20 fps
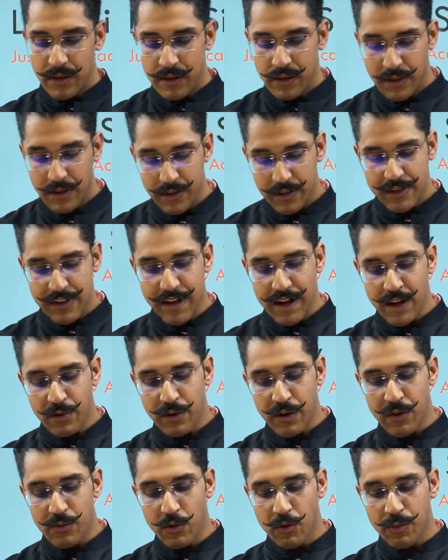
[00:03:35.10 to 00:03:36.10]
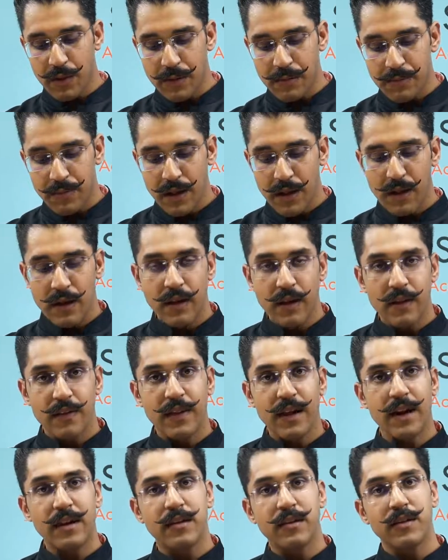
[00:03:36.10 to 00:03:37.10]
The second one would be
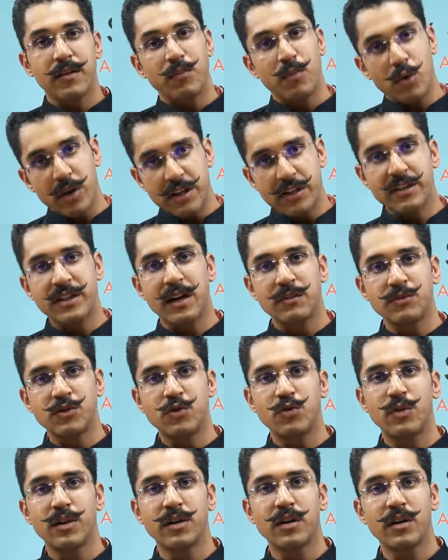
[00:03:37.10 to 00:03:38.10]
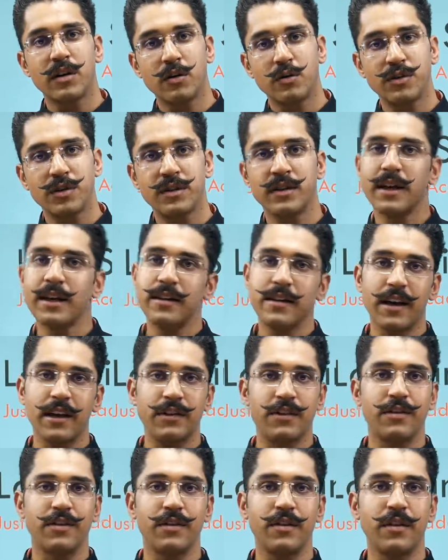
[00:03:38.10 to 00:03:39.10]
that the police comes to a conclusion that
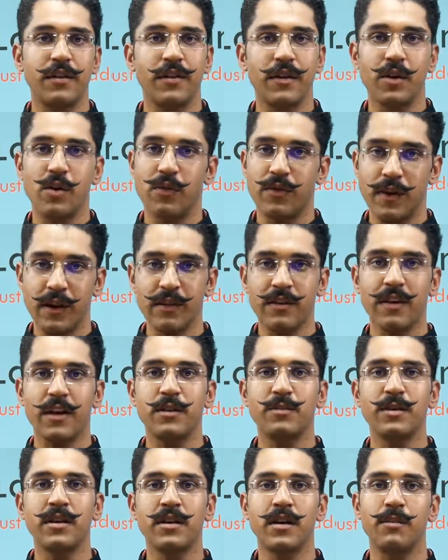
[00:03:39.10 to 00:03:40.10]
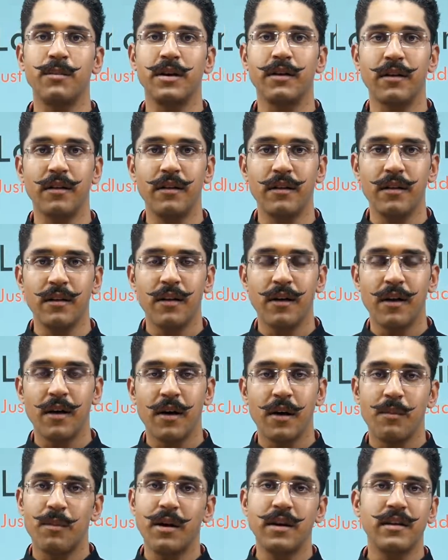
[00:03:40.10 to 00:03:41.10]
yes, the offense has been committed,
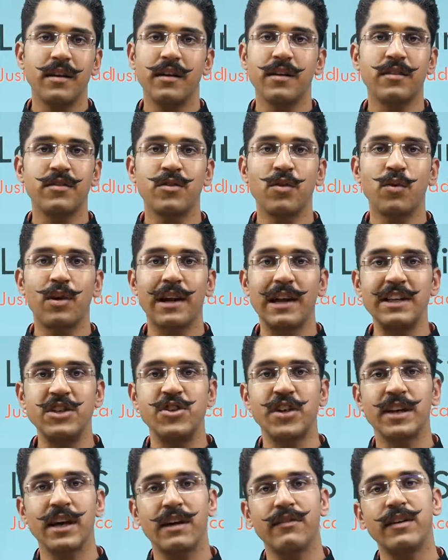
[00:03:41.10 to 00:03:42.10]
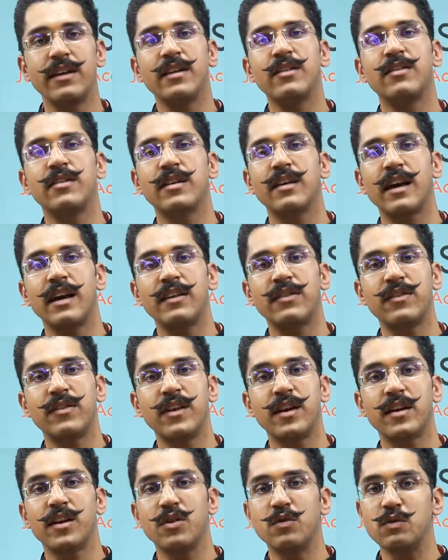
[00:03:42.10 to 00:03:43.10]
but there is no clinching evidence against the
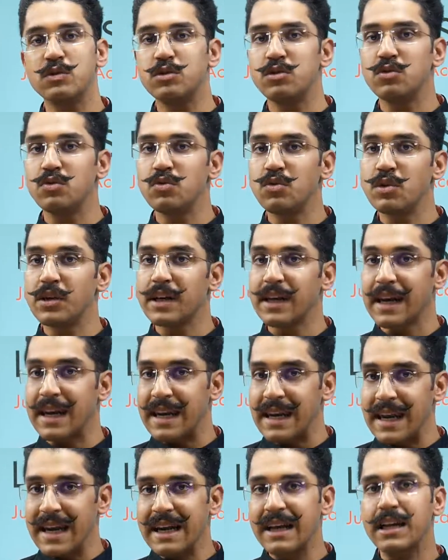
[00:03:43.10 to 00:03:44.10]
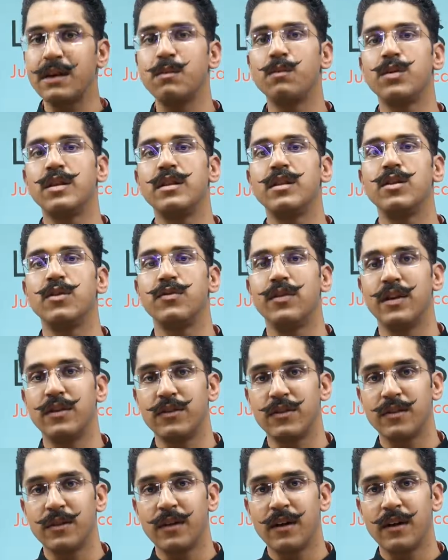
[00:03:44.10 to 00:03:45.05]
accused to connect him with the offense.